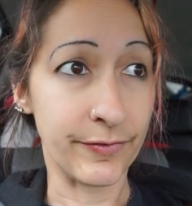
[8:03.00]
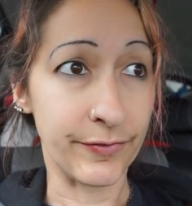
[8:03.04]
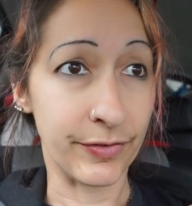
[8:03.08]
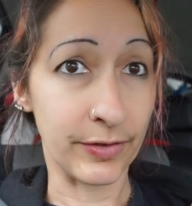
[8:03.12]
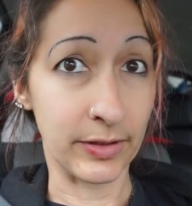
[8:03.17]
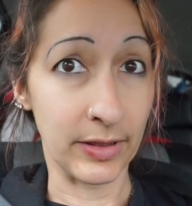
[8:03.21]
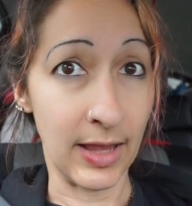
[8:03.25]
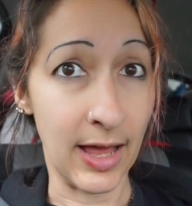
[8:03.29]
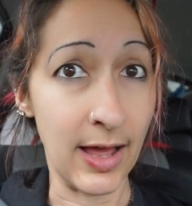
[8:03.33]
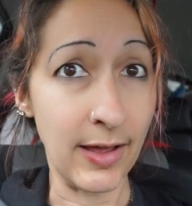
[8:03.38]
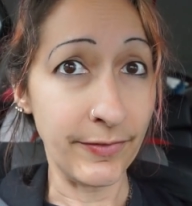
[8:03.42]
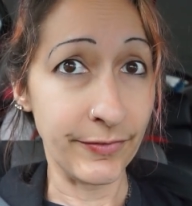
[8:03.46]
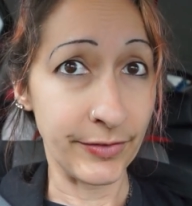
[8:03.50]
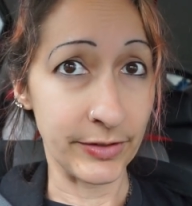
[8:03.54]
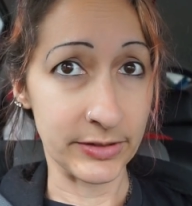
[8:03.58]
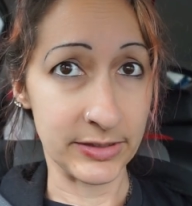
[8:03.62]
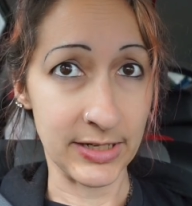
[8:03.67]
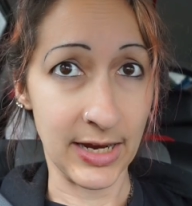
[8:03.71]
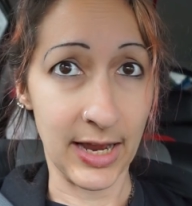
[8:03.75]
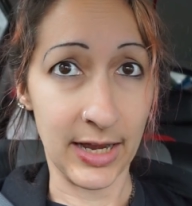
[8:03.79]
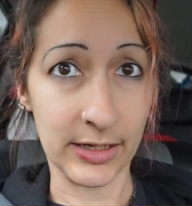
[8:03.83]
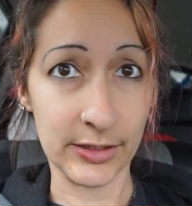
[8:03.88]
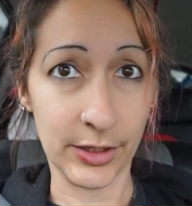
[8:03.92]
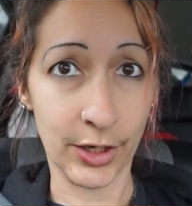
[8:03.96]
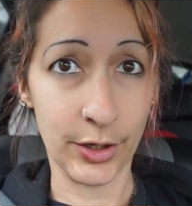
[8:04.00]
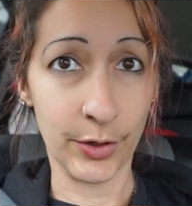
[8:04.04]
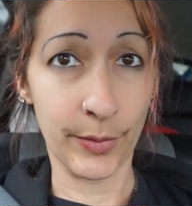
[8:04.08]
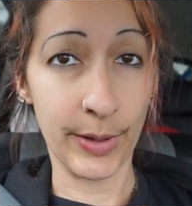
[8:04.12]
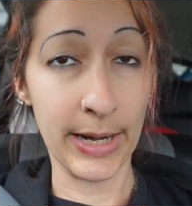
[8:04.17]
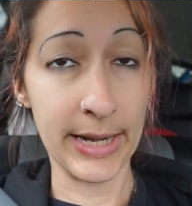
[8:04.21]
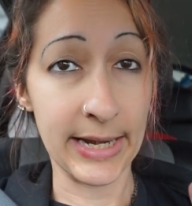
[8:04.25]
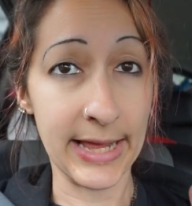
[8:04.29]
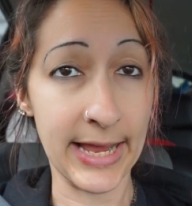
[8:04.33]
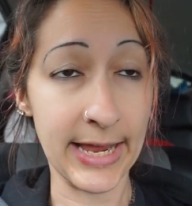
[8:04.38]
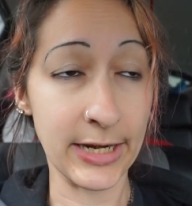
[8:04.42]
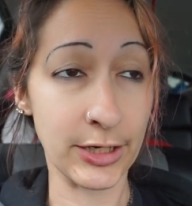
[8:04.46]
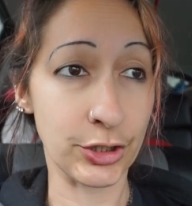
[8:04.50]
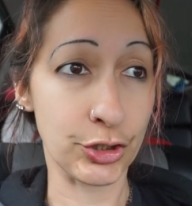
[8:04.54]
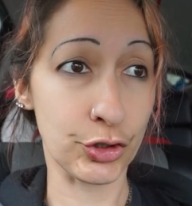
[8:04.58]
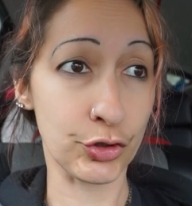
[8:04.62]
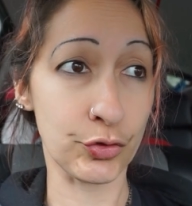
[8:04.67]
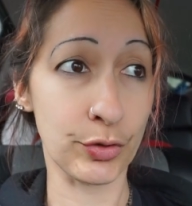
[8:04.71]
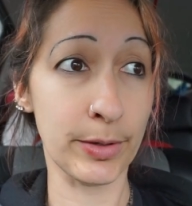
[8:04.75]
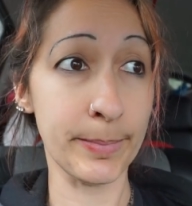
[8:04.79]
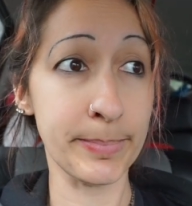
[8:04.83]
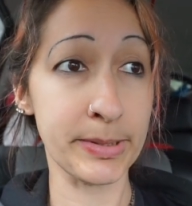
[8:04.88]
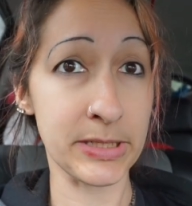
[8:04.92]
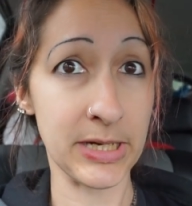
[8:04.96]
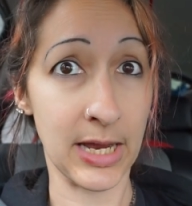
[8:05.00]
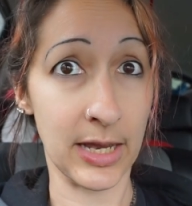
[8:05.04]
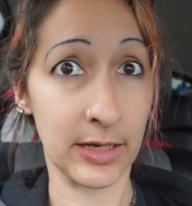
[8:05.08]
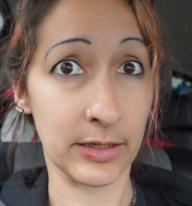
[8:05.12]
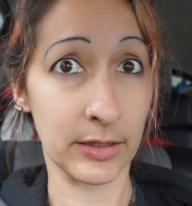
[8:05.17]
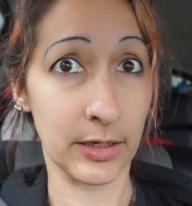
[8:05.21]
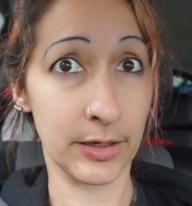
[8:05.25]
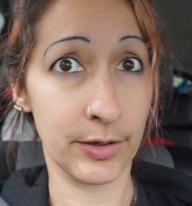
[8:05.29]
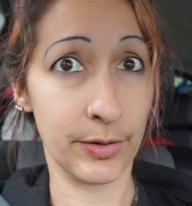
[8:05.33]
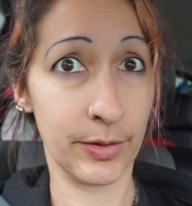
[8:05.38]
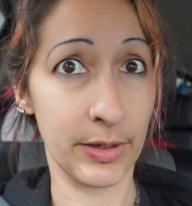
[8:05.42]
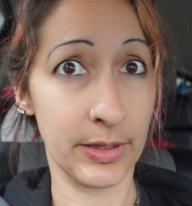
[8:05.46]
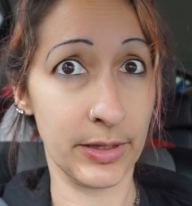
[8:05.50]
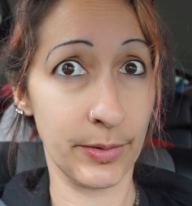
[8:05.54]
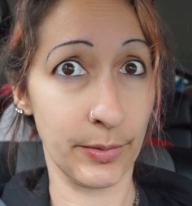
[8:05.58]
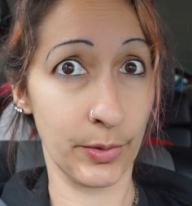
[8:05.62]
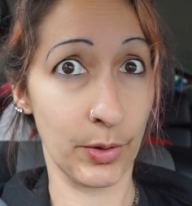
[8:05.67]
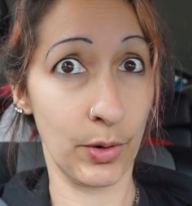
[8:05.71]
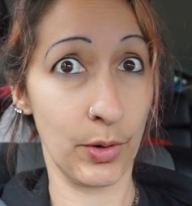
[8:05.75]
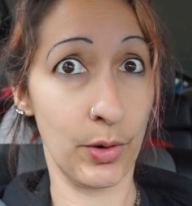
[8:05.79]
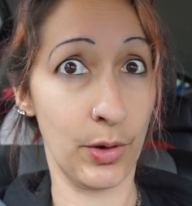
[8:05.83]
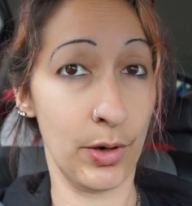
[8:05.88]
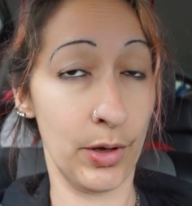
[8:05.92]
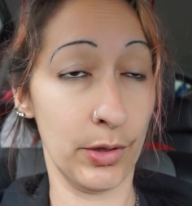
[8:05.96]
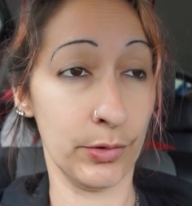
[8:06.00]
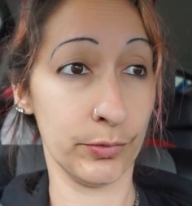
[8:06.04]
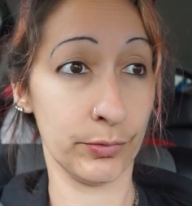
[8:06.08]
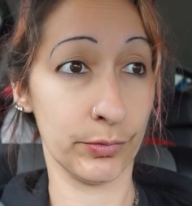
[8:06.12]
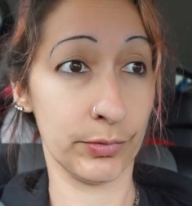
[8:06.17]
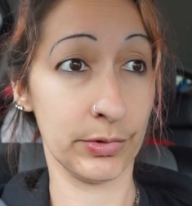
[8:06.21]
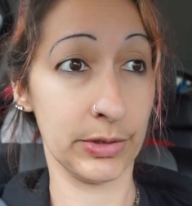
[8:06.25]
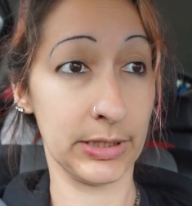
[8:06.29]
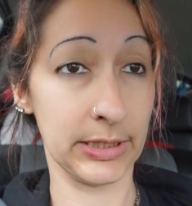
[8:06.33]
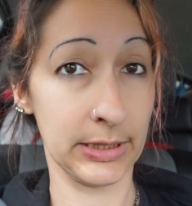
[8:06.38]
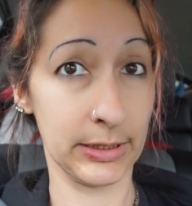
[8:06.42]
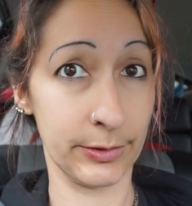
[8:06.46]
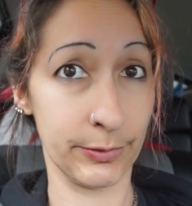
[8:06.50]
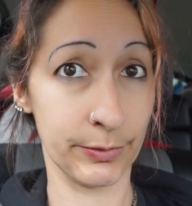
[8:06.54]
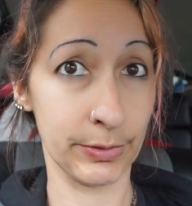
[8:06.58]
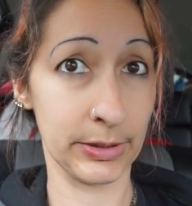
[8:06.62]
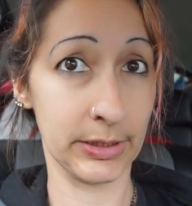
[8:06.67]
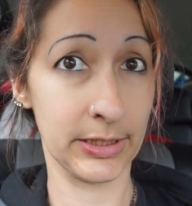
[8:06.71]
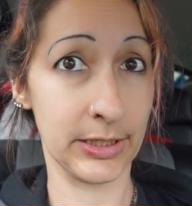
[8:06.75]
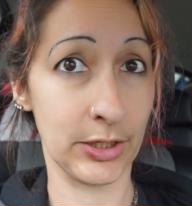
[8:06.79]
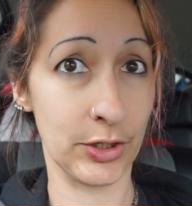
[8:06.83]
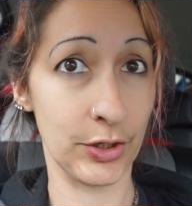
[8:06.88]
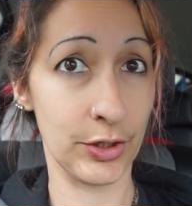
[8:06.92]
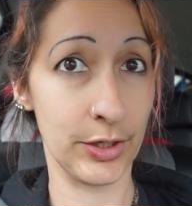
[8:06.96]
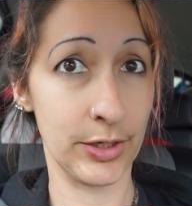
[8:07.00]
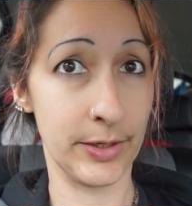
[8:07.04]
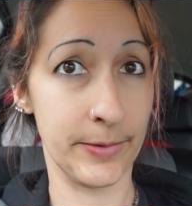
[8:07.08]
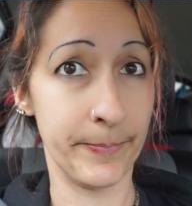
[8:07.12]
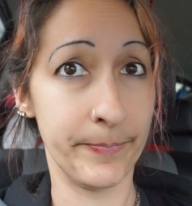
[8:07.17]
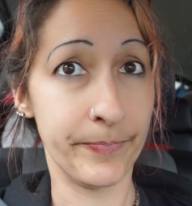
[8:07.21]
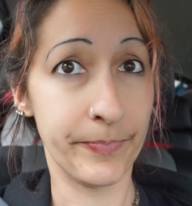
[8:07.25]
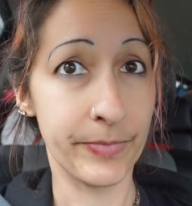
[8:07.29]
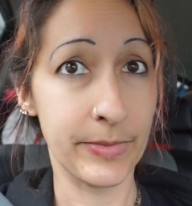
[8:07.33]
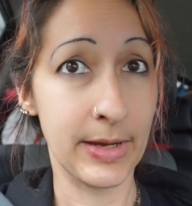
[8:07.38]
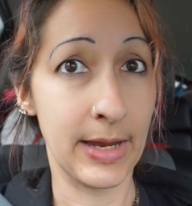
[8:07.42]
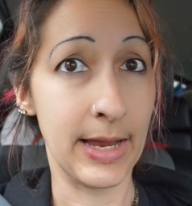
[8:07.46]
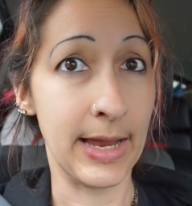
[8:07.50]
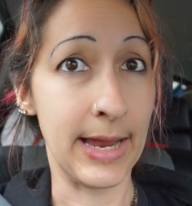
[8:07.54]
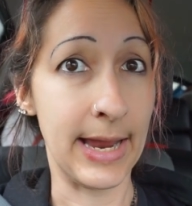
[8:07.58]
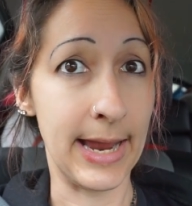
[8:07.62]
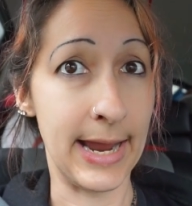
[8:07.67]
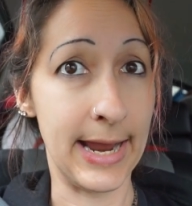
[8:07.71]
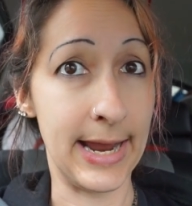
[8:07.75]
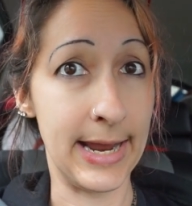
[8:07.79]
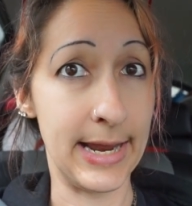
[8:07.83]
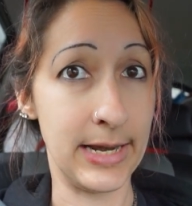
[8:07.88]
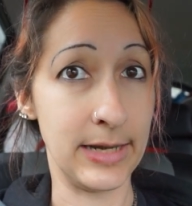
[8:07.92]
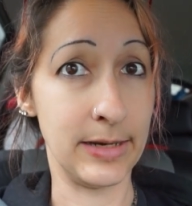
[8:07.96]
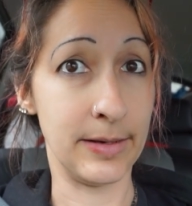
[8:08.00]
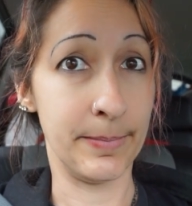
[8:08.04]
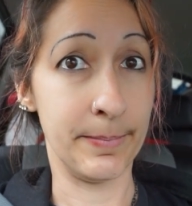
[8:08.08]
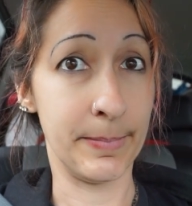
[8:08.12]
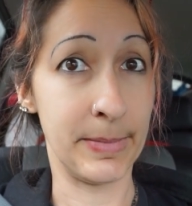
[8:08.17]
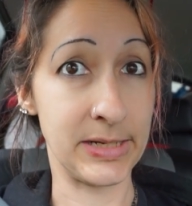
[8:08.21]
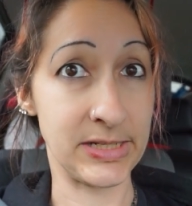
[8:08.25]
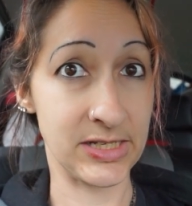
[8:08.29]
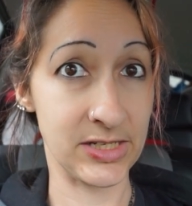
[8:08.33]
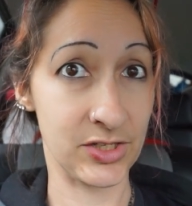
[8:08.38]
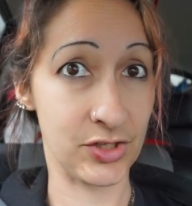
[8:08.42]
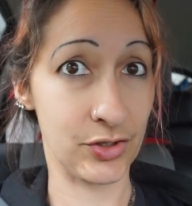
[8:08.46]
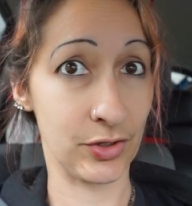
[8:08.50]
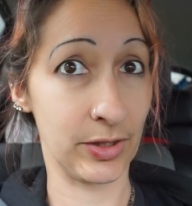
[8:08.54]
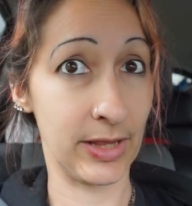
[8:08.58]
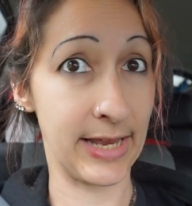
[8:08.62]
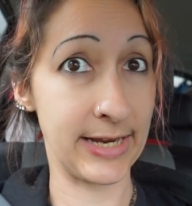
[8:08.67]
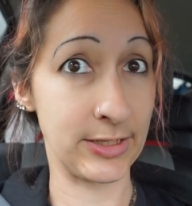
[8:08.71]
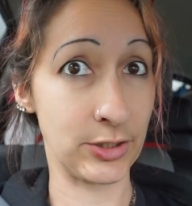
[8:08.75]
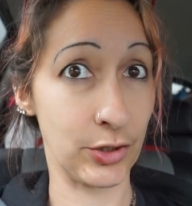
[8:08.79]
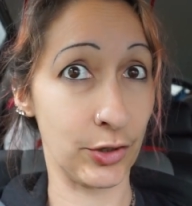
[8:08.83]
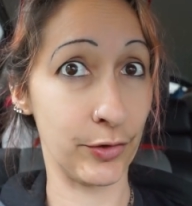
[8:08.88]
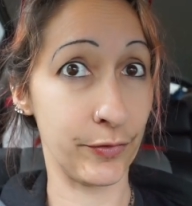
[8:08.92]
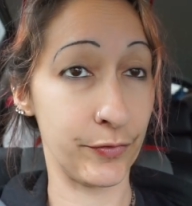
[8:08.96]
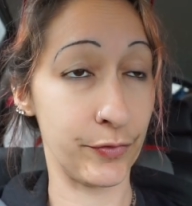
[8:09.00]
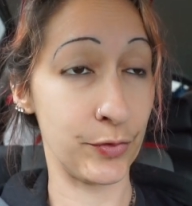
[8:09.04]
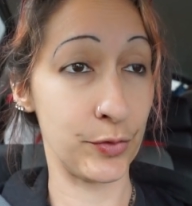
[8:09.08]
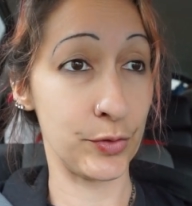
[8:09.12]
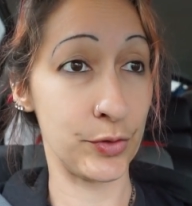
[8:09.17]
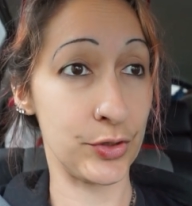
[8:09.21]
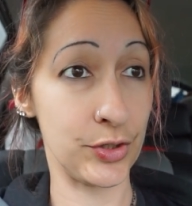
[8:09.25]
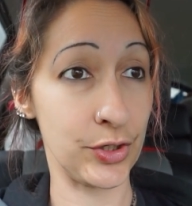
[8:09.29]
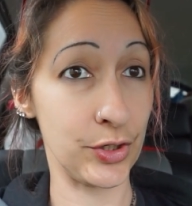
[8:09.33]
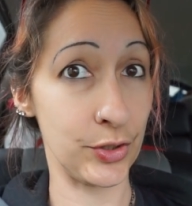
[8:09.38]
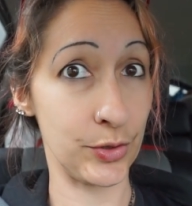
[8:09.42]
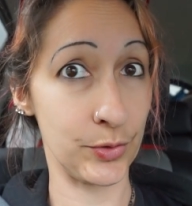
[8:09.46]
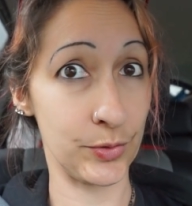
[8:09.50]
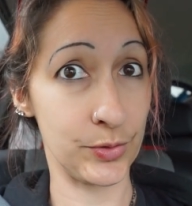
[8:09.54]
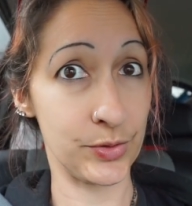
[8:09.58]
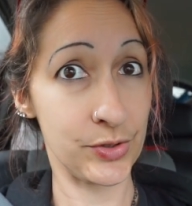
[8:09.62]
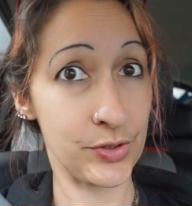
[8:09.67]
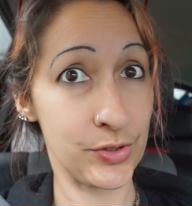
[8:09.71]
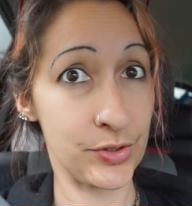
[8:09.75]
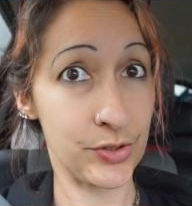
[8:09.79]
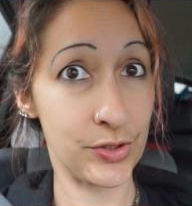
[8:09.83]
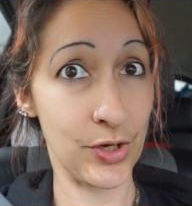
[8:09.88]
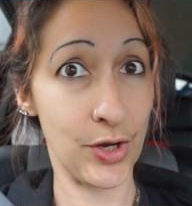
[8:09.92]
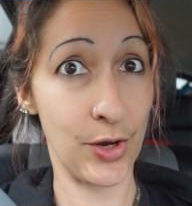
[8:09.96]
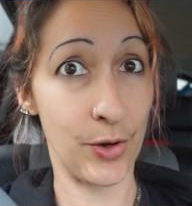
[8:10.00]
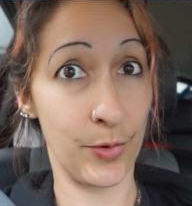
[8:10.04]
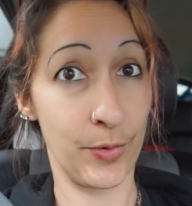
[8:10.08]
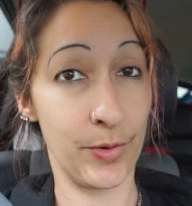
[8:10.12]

falafel taco, and I had a shrimp taco, and they were all really, really good. And my sister liked her food too, so